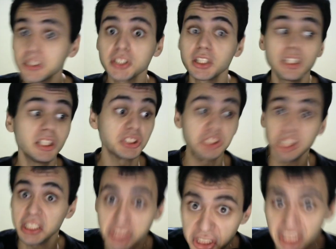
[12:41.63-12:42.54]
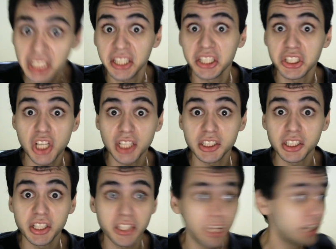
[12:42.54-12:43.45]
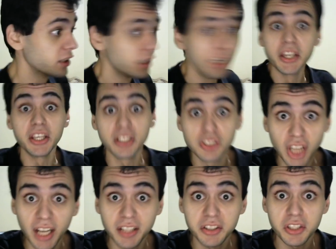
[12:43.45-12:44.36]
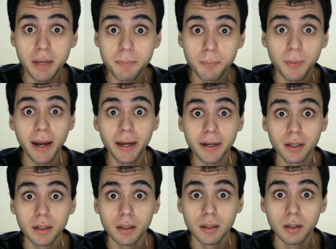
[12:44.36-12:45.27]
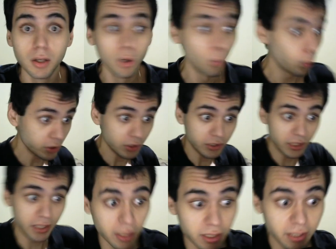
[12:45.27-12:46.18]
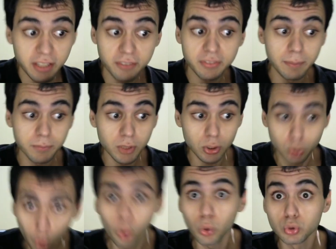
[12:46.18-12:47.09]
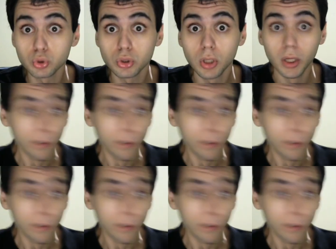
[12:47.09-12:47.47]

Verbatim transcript: they're gonna start killing each other again inside the Empire. What are they gonna give them the tools